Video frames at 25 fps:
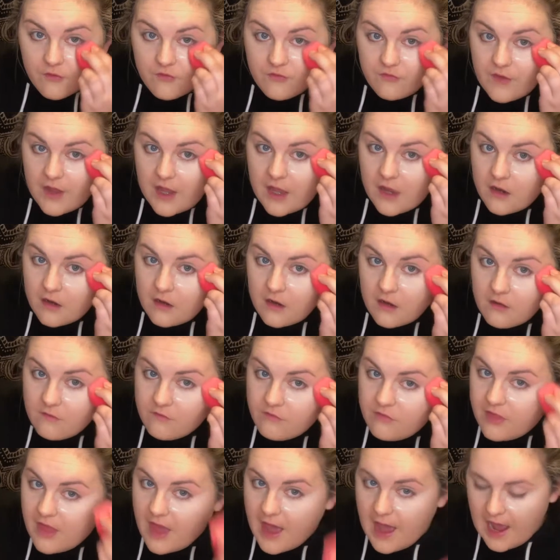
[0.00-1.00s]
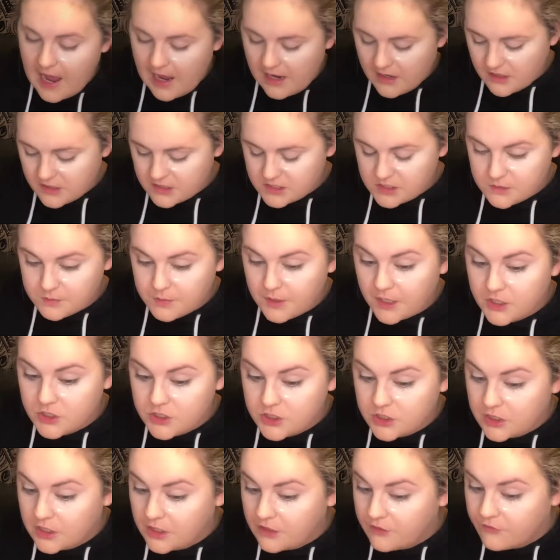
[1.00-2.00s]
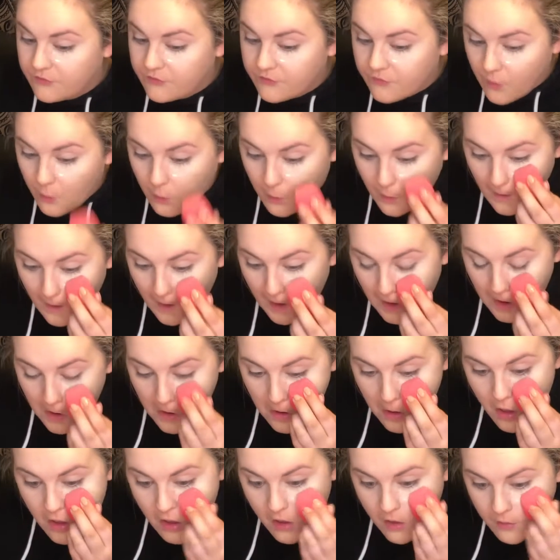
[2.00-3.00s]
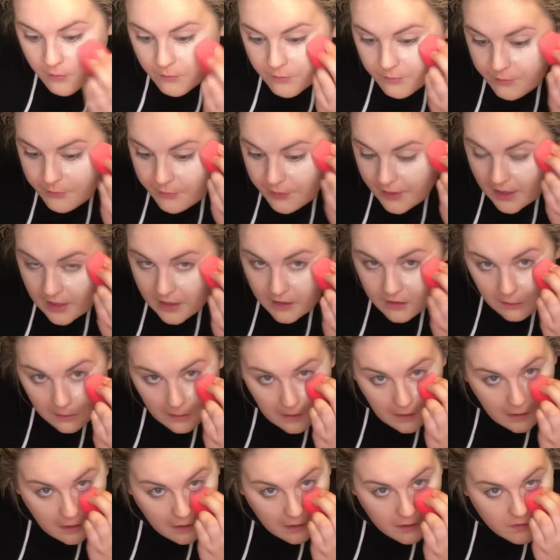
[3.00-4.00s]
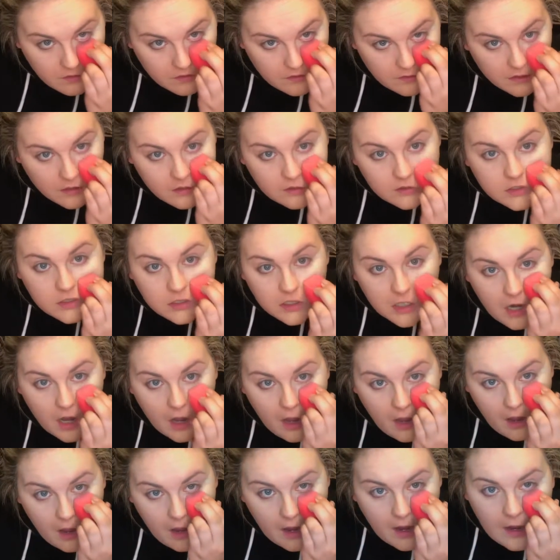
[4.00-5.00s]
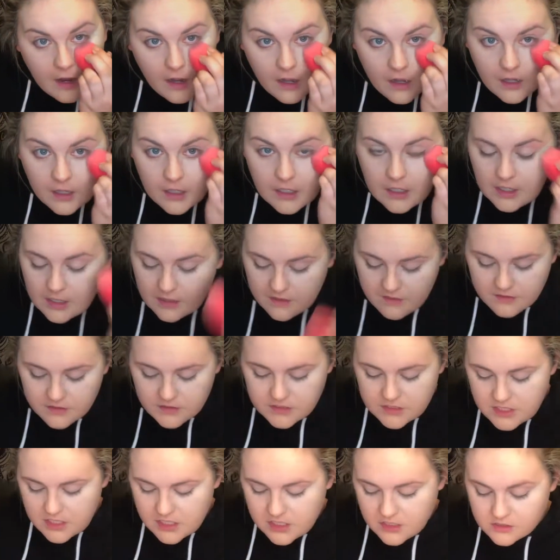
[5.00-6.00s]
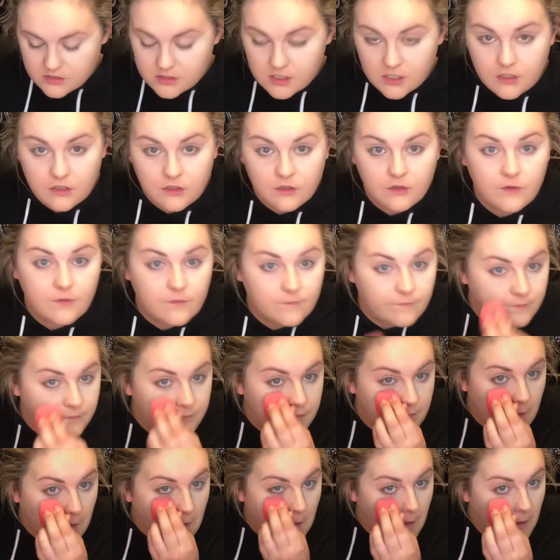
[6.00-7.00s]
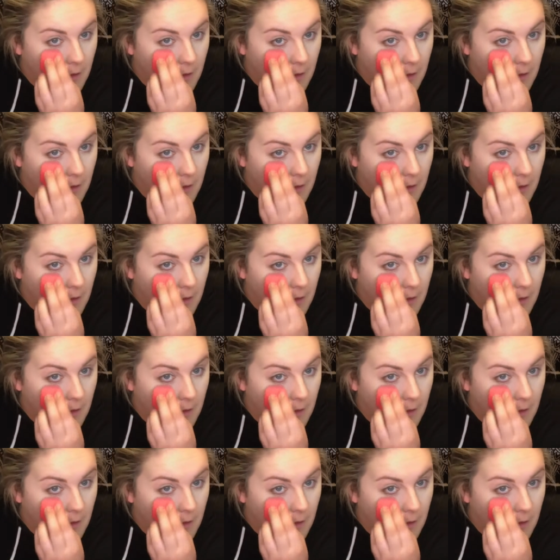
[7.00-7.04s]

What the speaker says: fan of that, especially for baking the under eye and the T-zone.